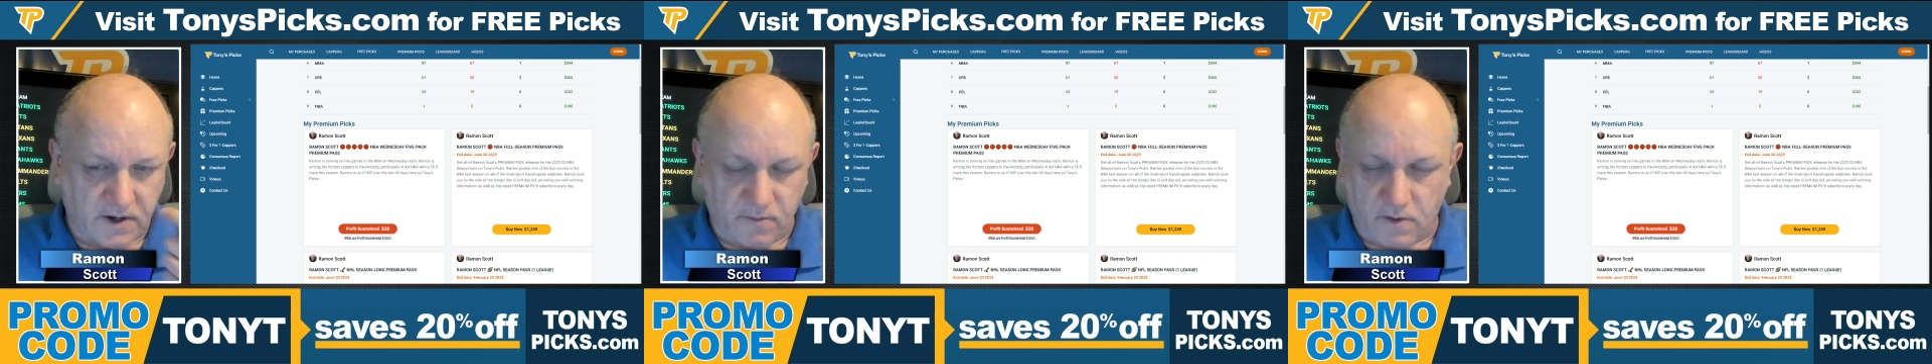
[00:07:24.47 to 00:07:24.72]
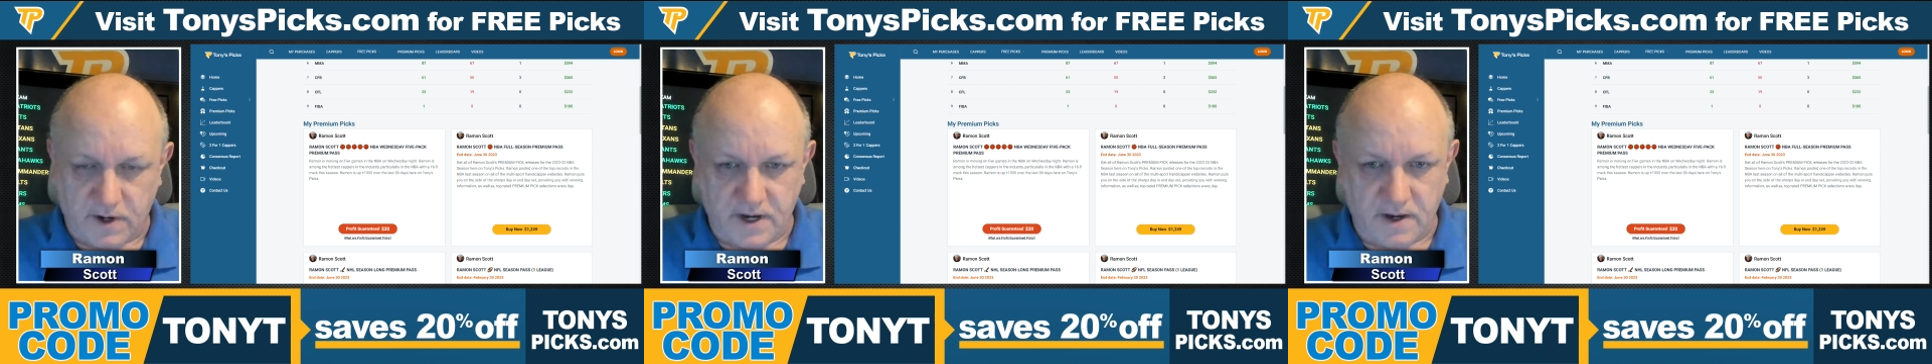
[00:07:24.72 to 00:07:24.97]
uh,
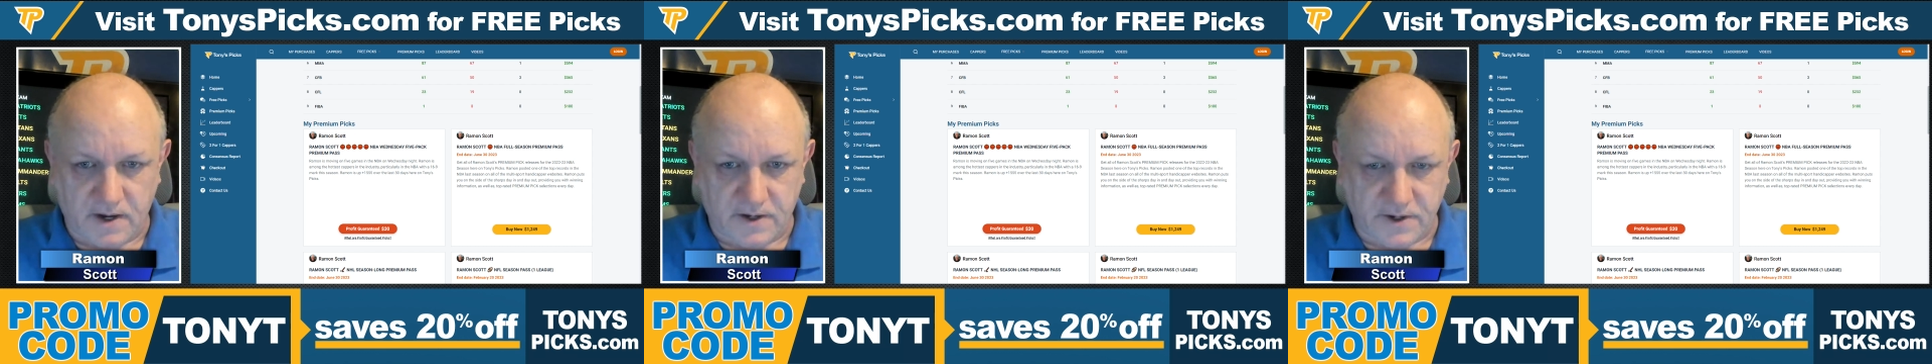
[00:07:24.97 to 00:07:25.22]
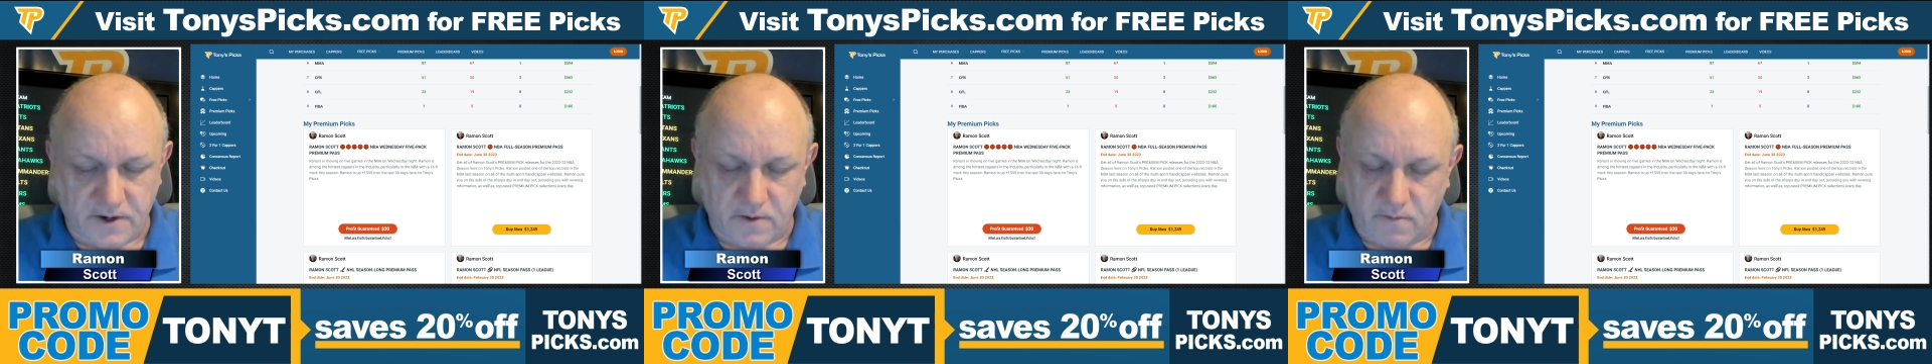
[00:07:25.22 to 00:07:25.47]
one N
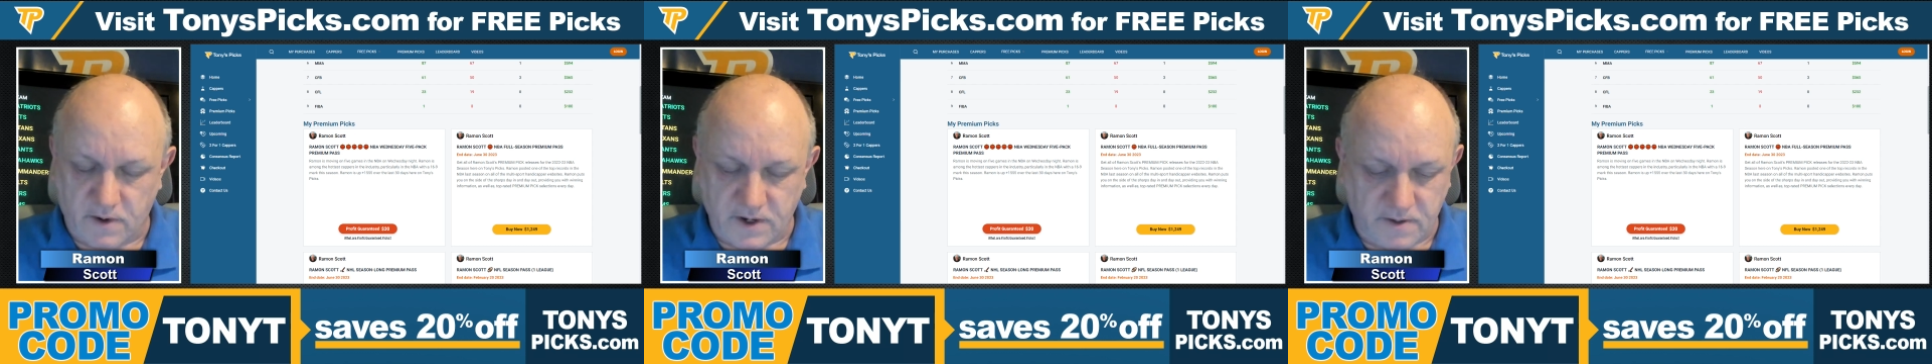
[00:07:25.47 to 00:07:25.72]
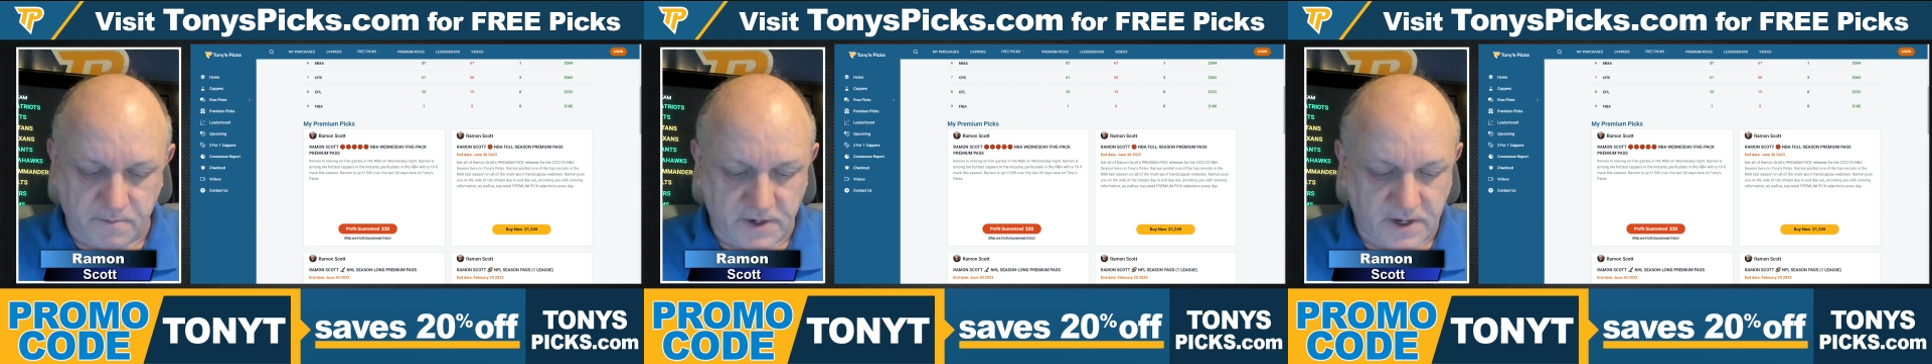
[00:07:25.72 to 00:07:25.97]
H L,
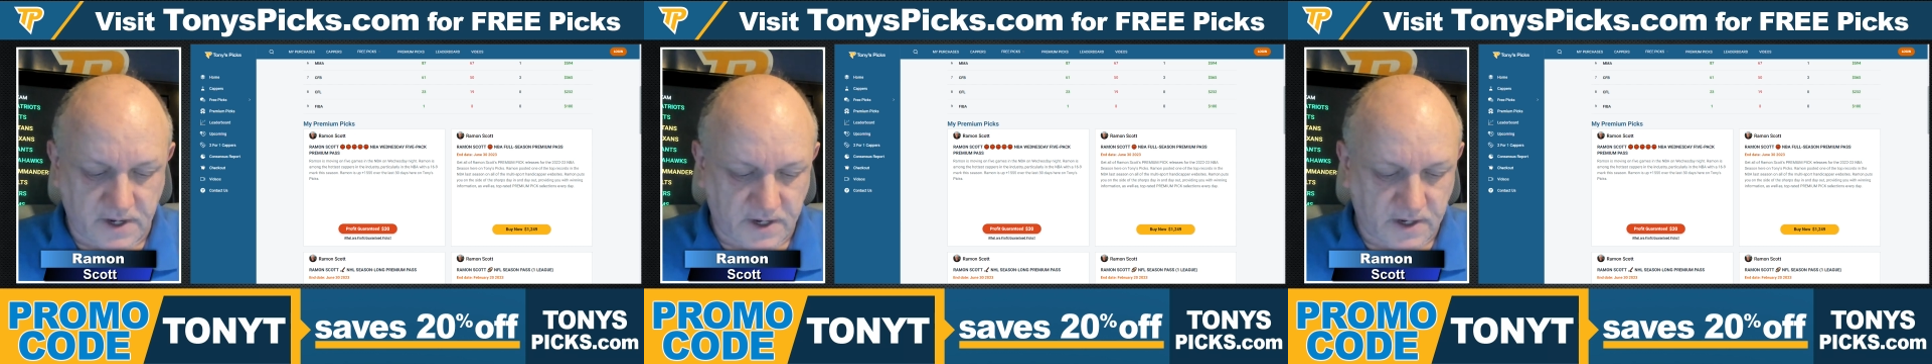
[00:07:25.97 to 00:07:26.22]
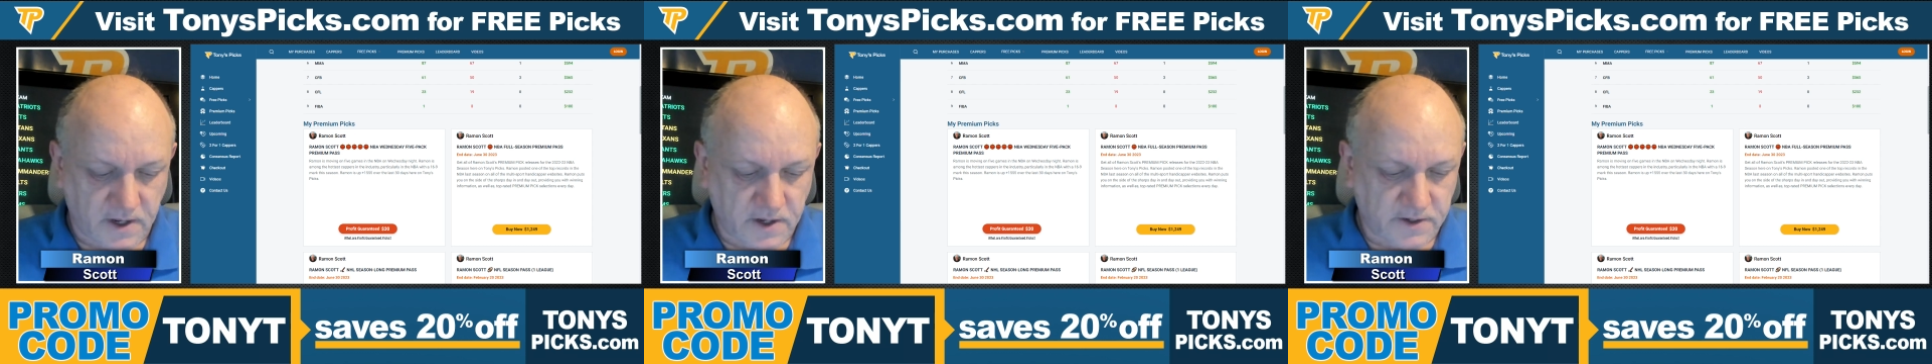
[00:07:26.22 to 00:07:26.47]
one N B
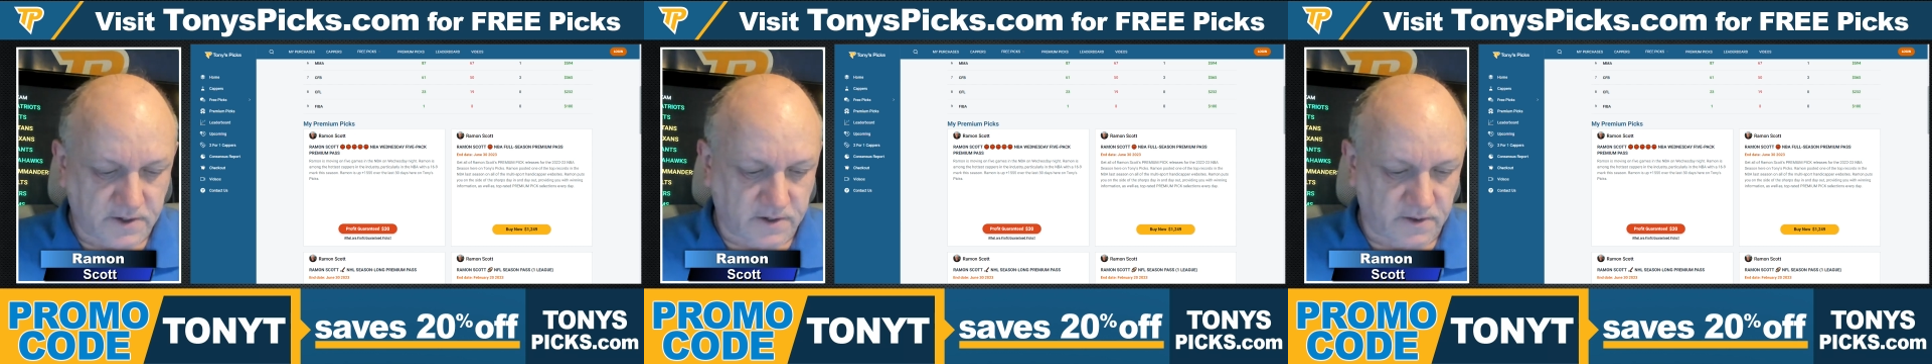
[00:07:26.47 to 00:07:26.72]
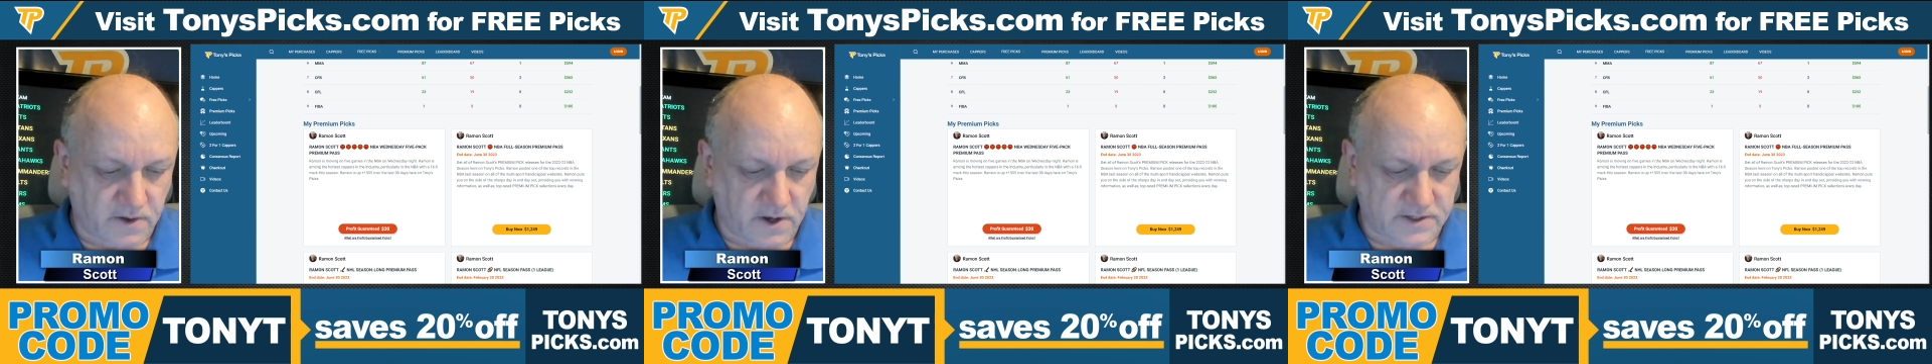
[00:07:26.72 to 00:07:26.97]
A,
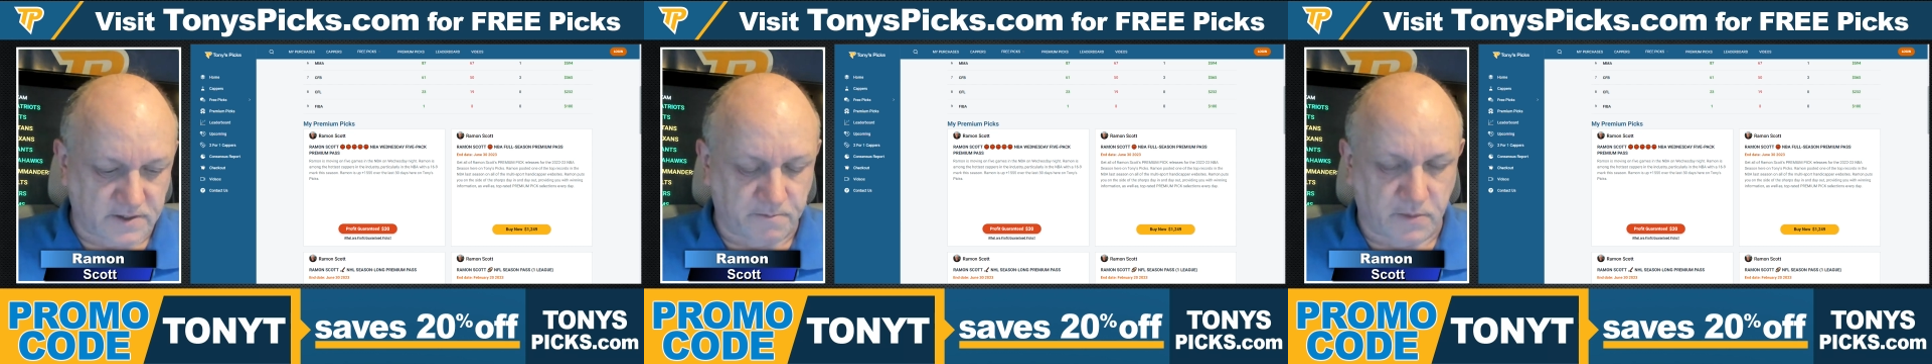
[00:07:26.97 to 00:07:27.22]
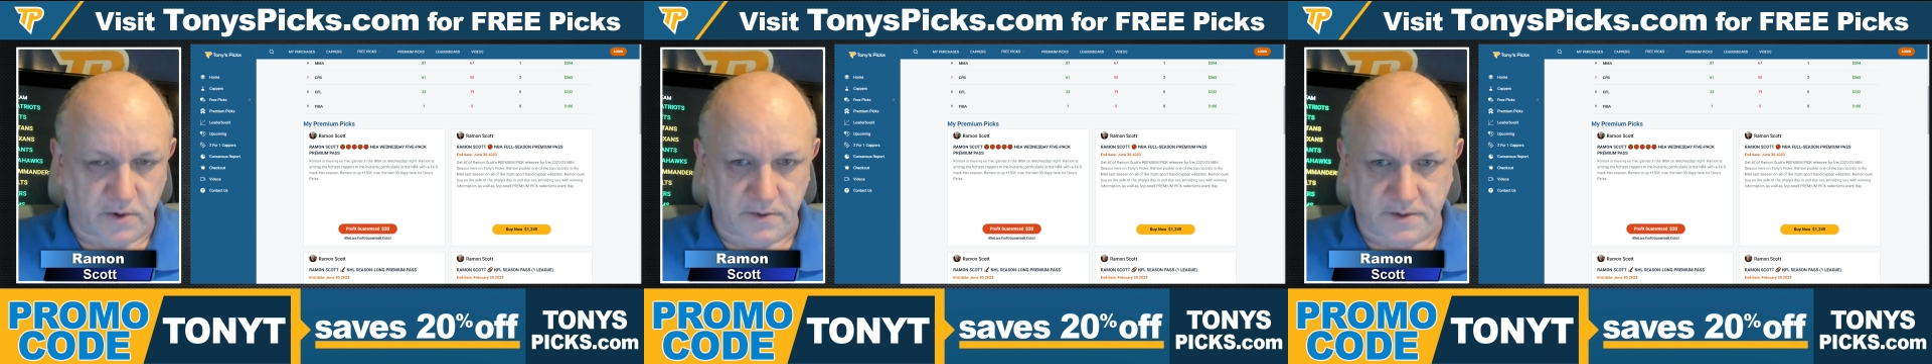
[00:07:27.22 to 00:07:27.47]
took a loss
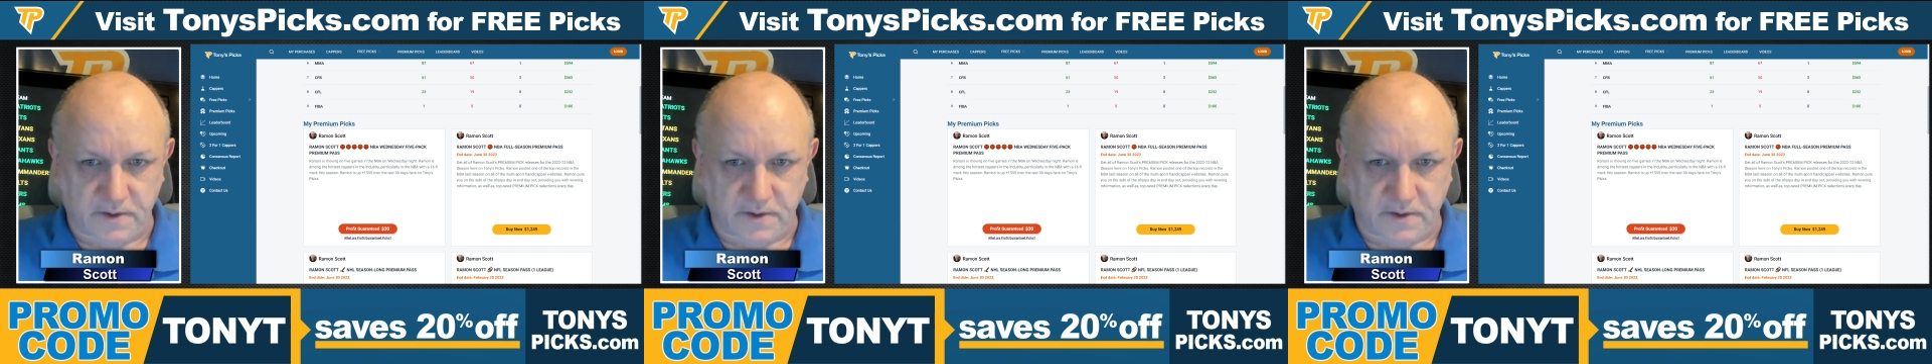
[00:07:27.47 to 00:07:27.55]
in both.